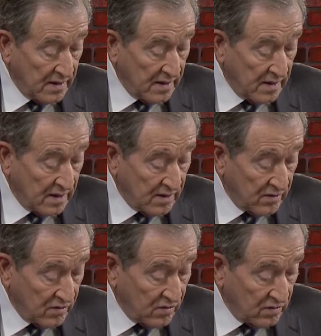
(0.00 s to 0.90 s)
uh,
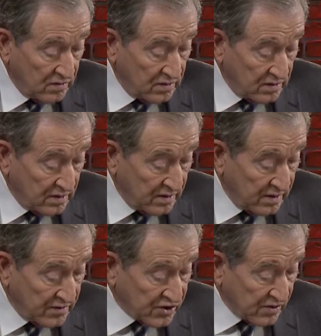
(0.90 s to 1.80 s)

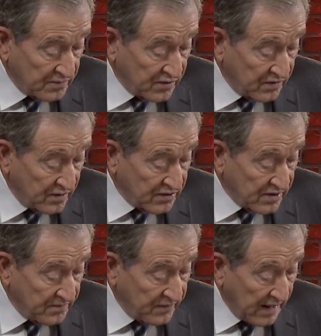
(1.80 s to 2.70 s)
another scripture verse,
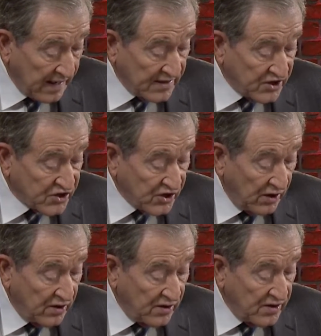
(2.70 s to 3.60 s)
I
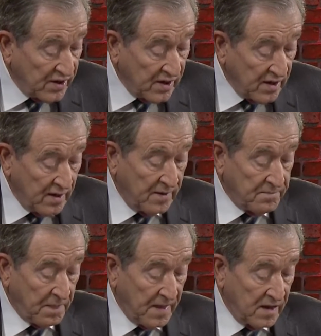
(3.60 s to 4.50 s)
discerned
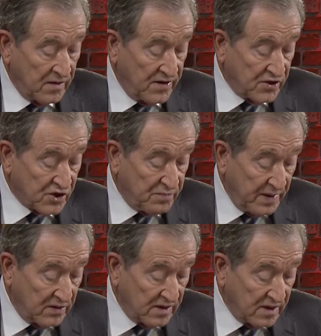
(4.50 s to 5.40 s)
uh, this
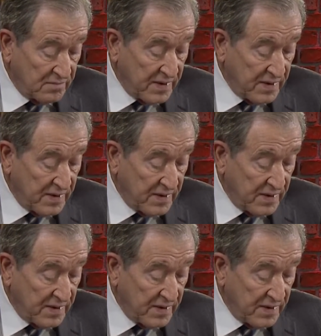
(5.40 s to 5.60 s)
spirit that